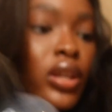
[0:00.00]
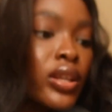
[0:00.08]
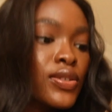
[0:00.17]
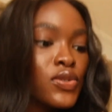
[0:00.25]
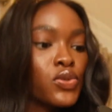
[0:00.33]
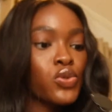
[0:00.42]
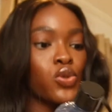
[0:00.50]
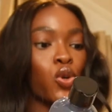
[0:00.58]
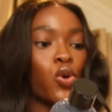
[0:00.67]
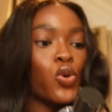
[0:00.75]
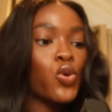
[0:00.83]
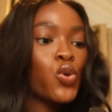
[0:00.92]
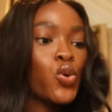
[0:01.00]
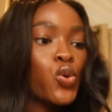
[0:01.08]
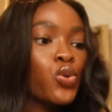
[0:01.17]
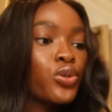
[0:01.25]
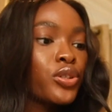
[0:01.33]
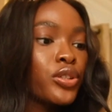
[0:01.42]
looks
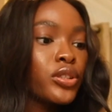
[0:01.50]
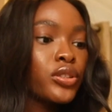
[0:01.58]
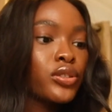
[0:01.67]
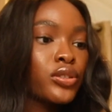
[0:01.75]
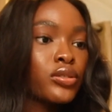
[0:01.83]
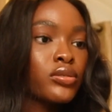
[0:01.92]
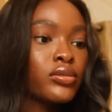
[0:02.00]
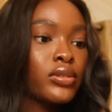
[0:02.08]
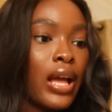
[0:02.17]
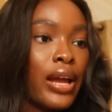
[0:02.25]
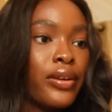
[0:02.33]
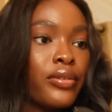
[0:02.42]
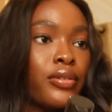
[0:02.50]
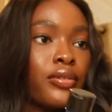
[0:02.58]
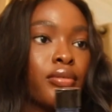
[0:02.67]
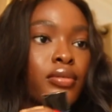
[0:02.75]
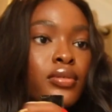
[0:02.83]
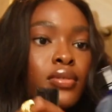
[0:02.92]
so good. I don't
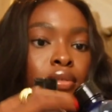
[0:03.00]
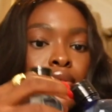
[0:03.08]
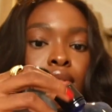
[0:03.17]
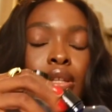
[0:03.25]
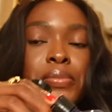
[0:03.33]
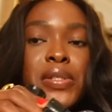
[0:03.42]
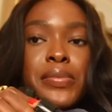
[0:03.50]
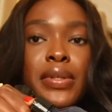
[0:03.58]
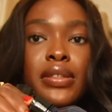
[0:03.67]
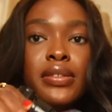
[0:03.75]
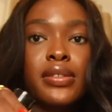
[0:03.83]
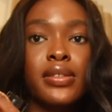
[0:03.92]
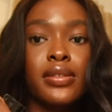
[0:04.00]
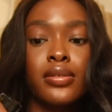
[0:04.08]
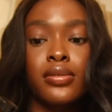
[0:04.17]
know. Let me smell it.